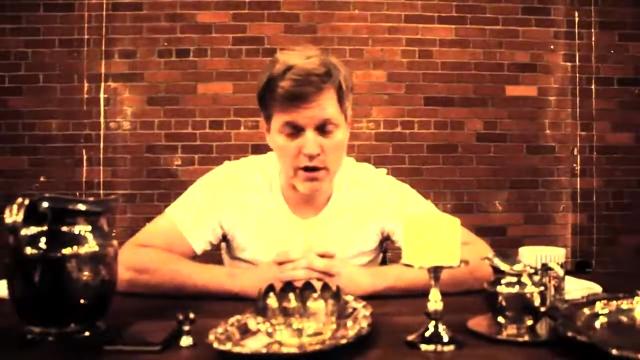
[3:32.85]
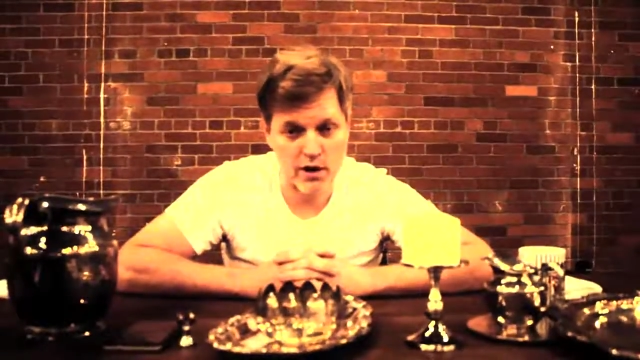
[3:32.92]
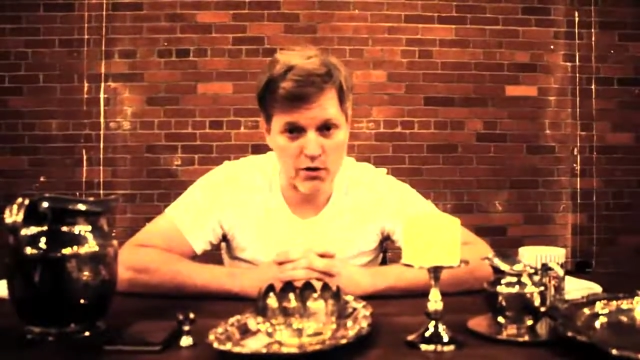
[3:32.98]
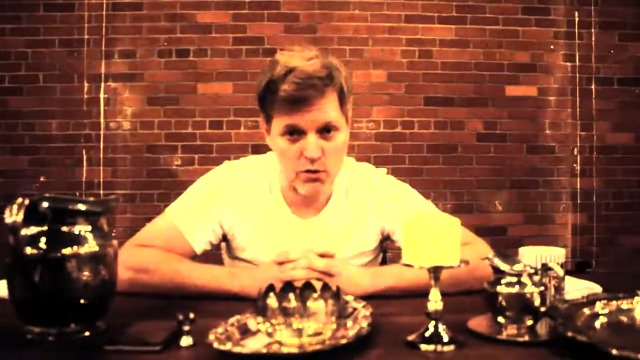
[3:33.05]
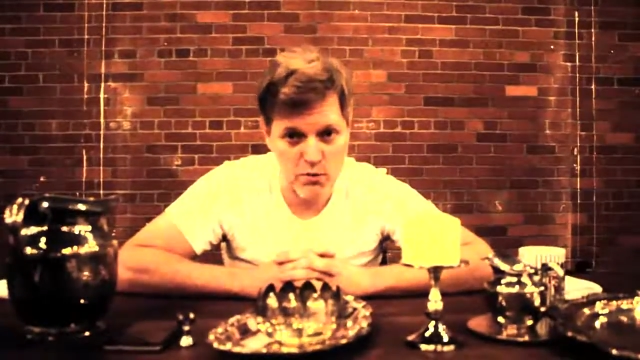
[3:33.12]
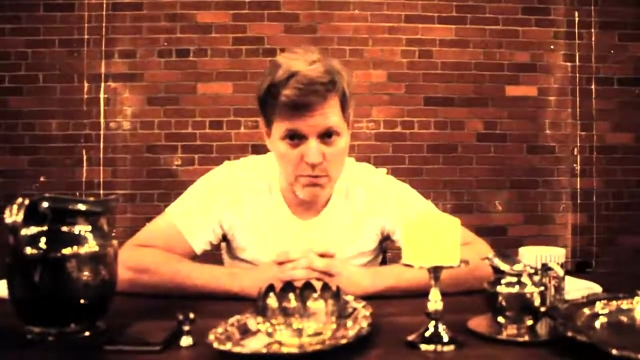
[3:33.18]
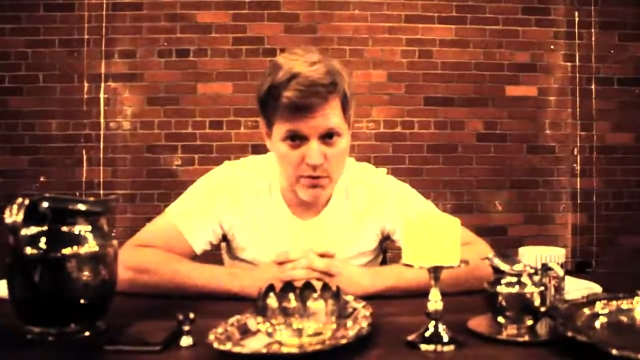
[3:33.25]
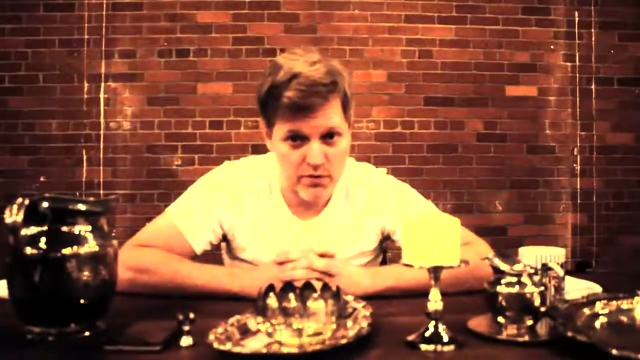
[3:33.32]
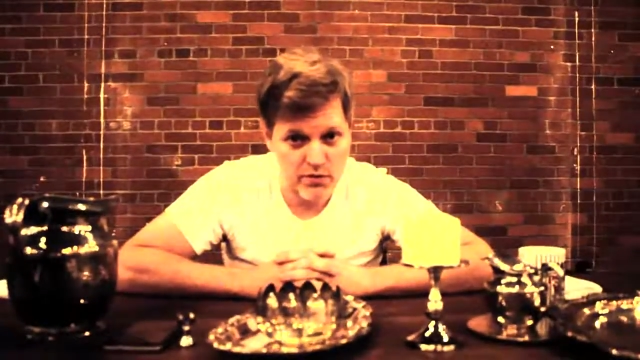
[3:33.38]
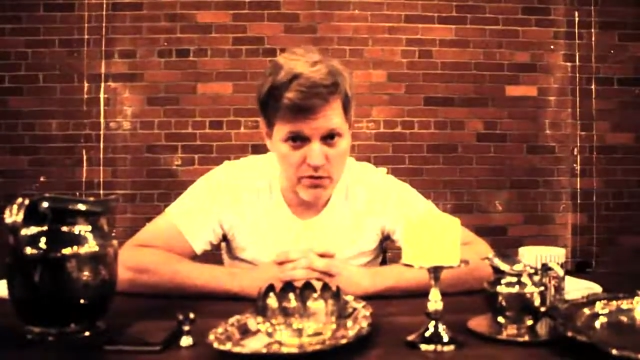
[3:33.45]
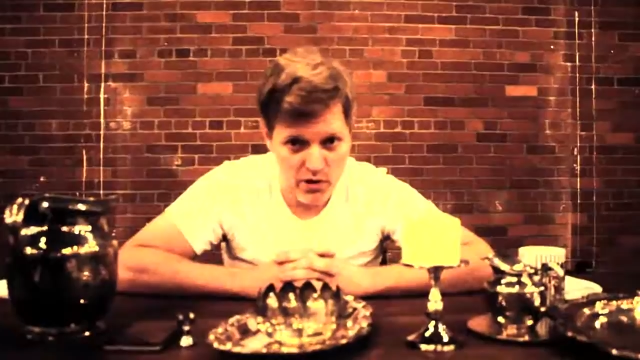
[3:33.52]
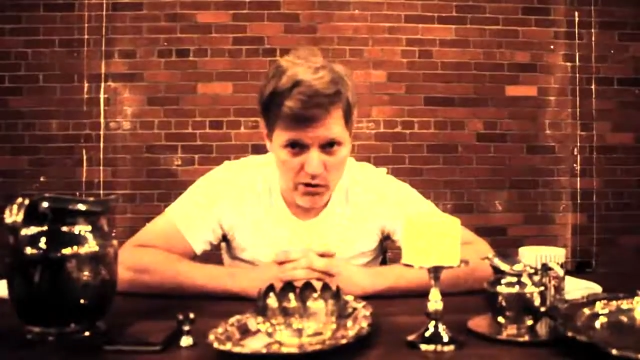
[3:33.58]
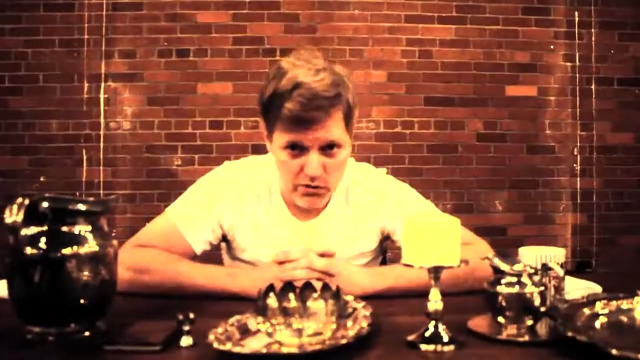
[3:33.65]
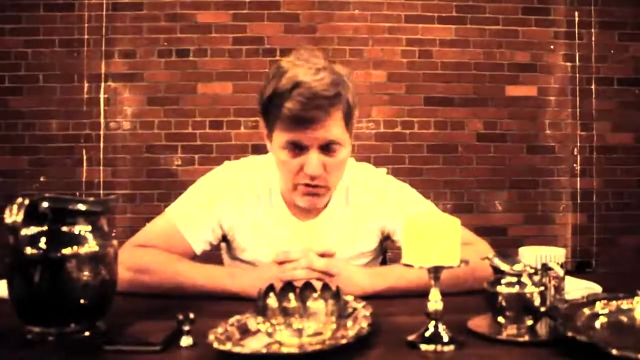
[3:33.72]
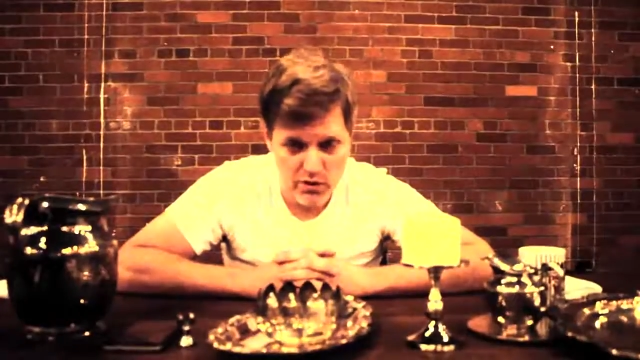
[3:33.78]
group of
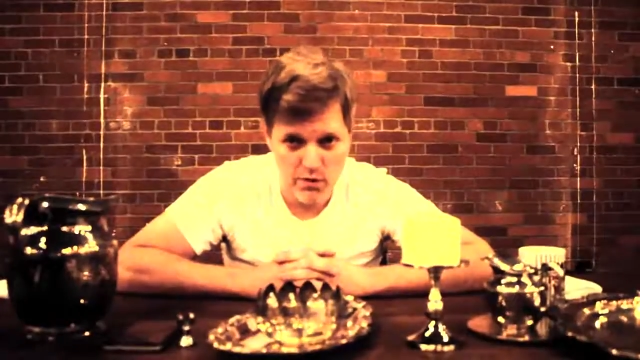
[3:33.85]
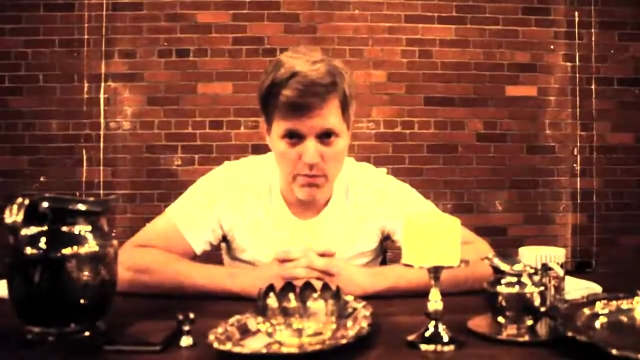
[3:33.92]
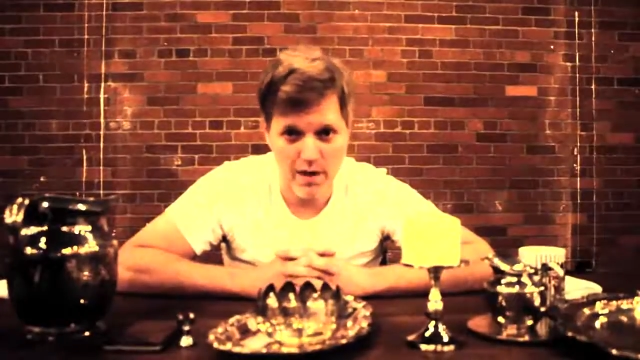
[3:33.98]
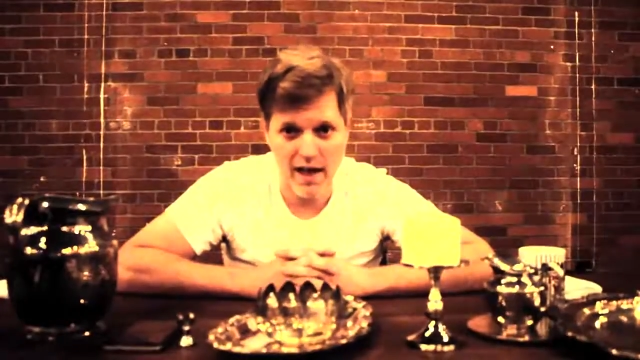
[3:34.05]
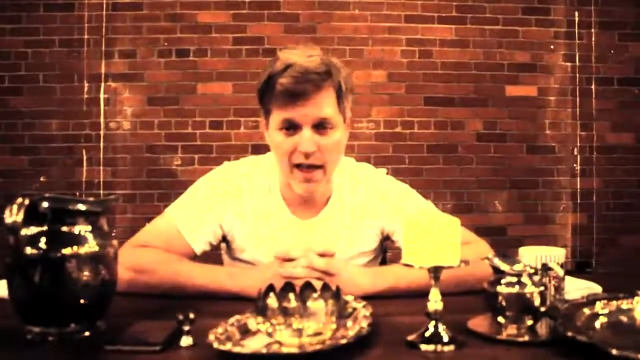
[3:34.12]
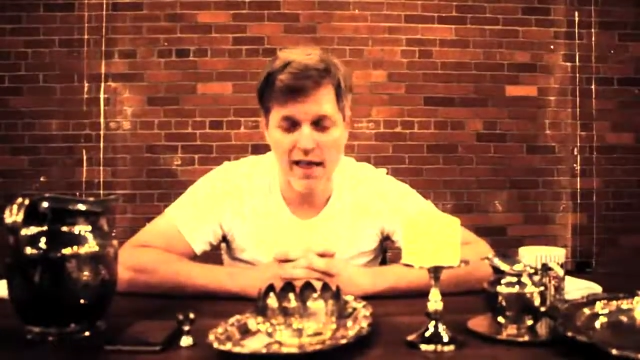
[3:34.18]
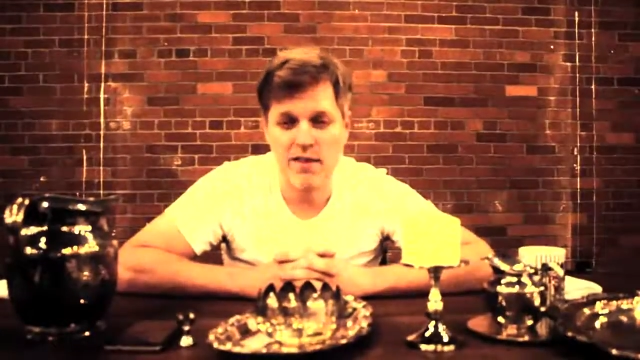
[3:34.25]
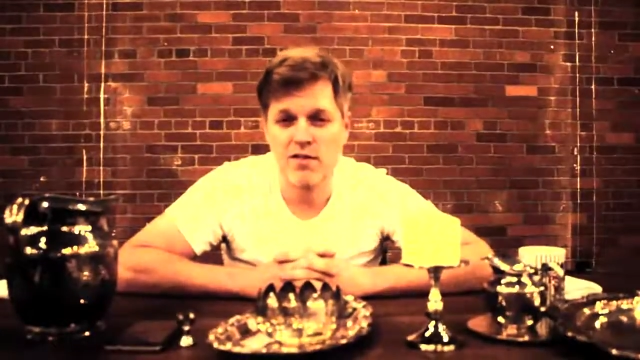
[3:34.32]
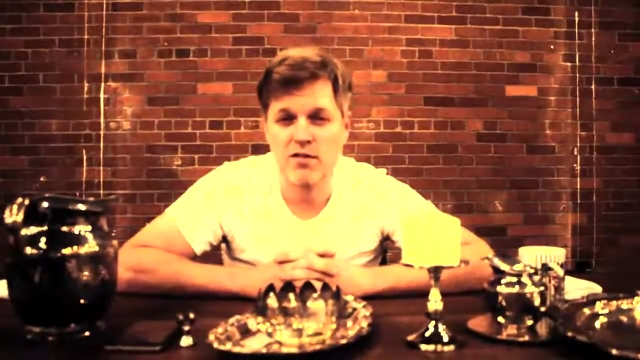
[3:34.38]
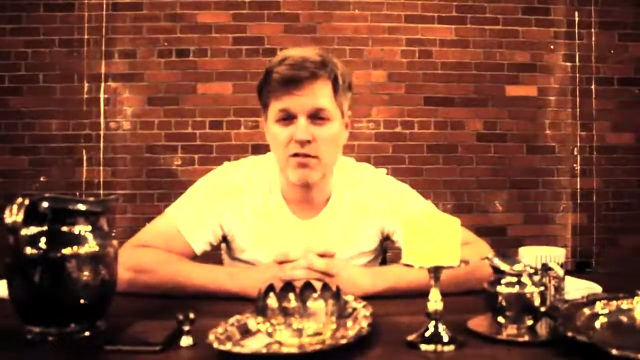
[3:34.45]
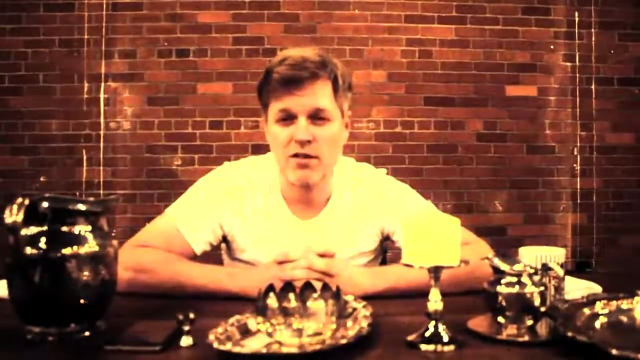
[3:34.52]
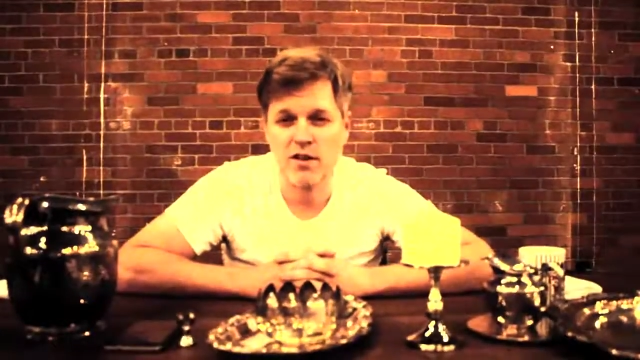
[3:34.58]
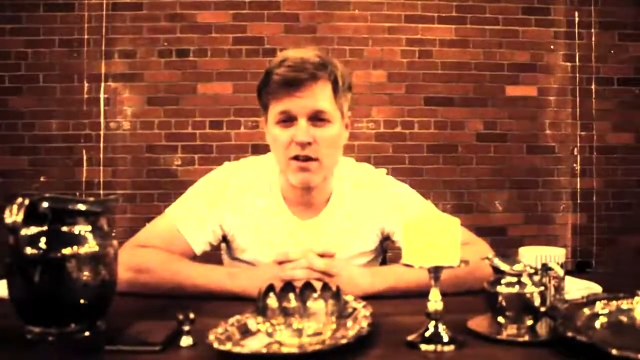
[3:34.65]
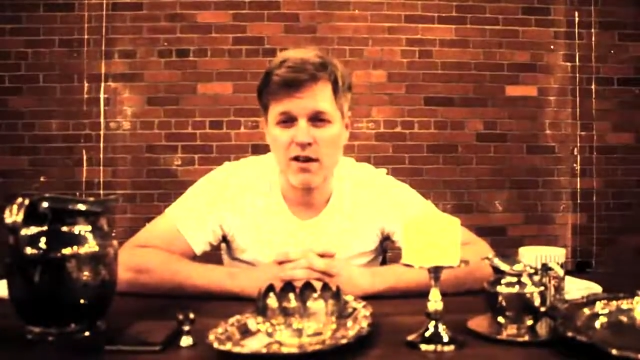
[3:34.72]
sociopaths